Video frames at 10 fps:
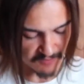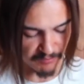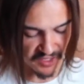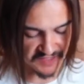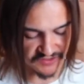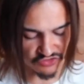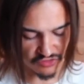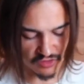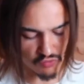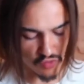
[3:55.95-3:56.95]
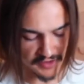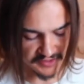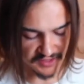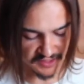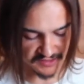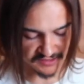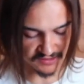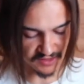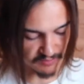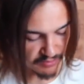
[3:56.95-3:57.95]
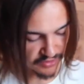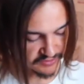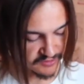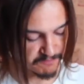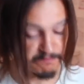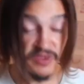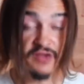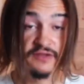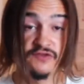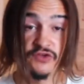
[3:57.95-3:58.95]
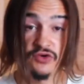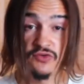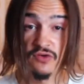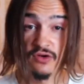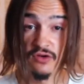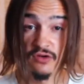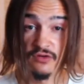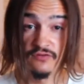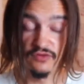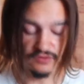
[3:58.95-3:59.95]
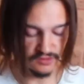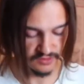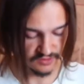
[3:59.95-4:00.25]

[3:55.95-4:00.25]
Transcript: Place your awareness upon the big toe of your